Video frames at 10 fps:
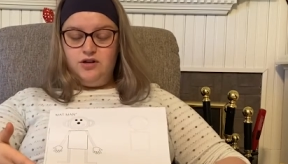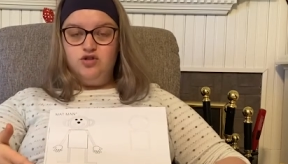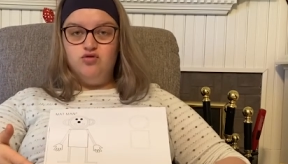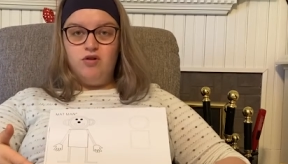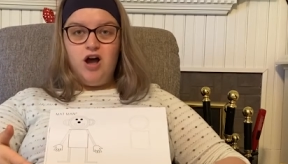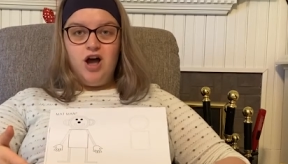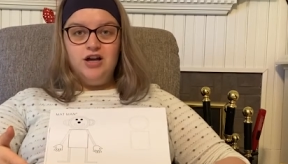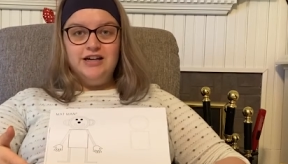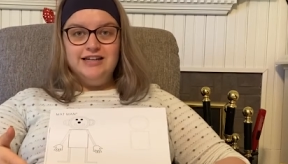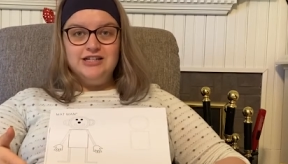
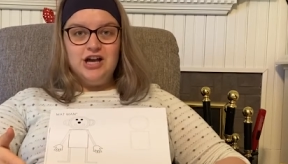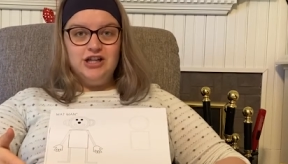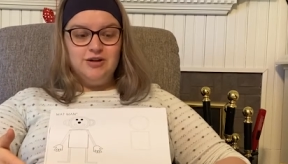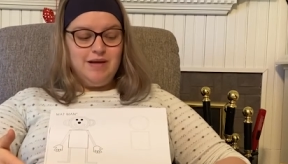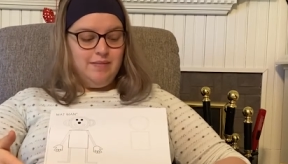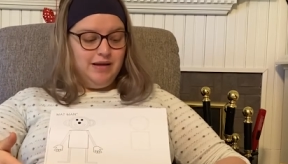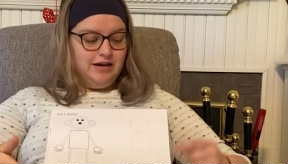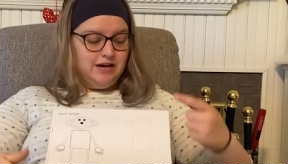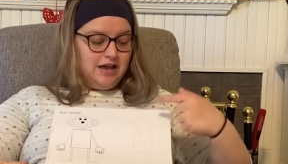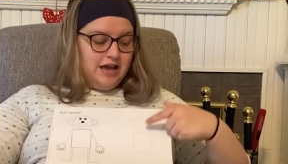draw and color
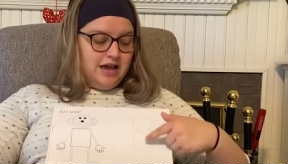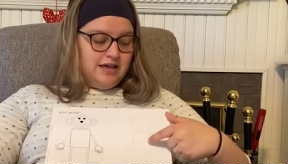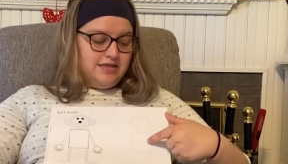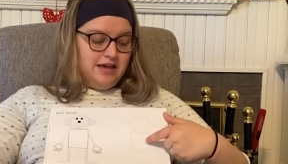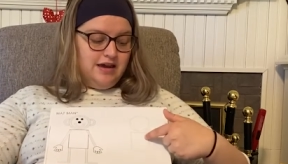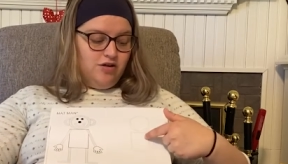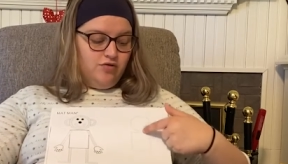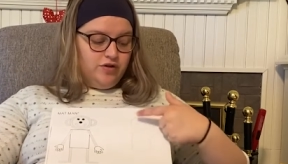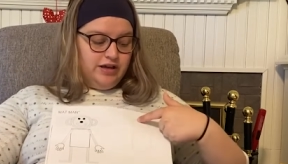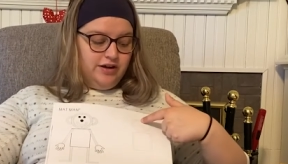Matman. And then
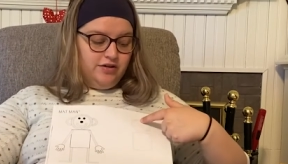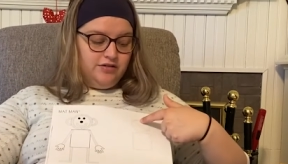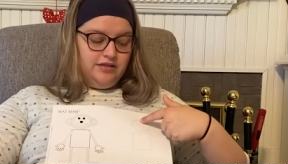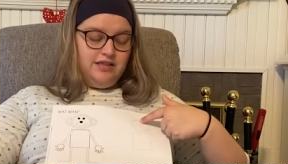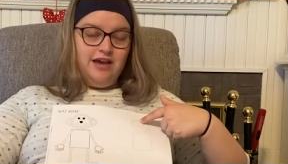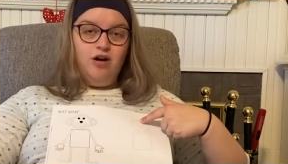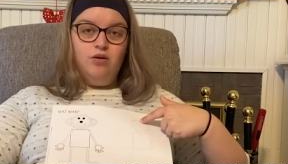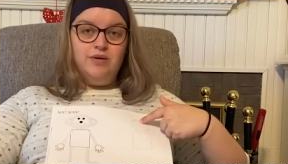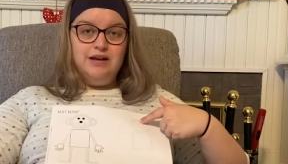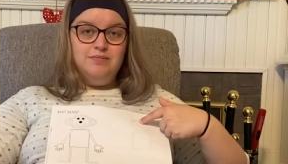over here, they
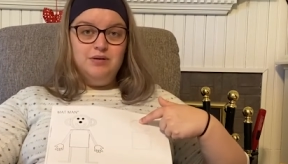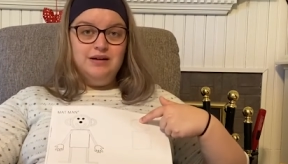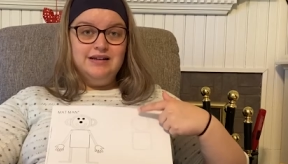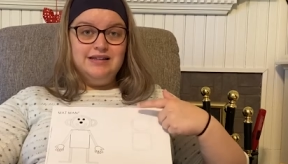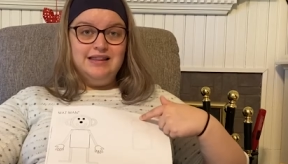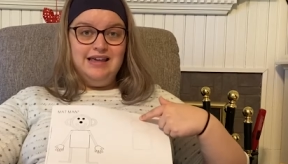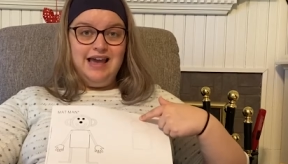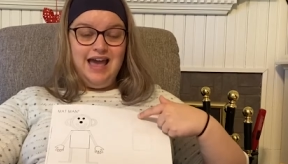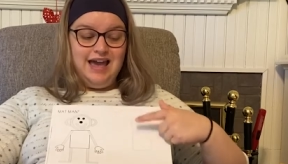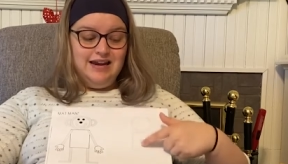already put the
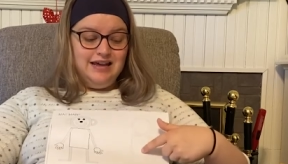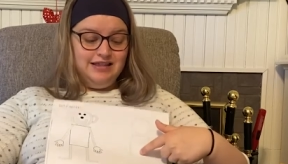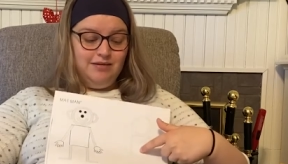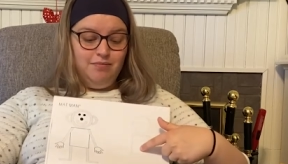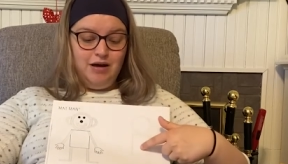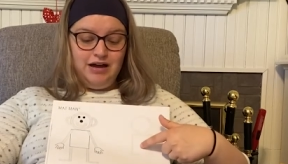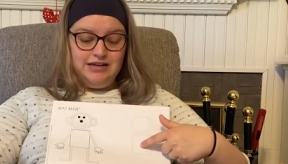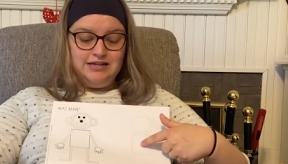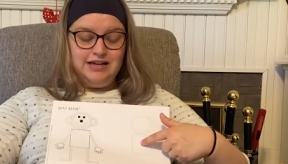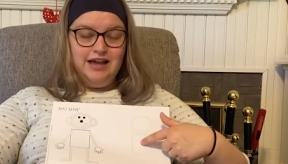head and the
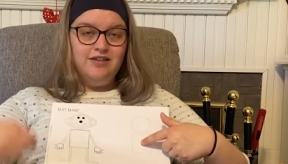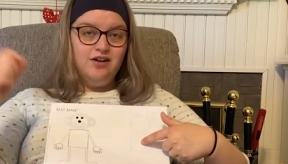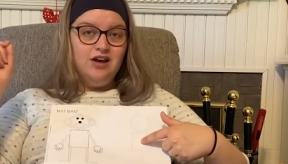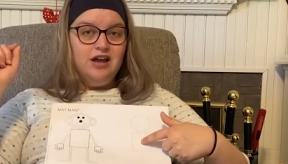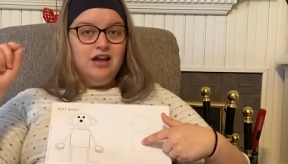body together.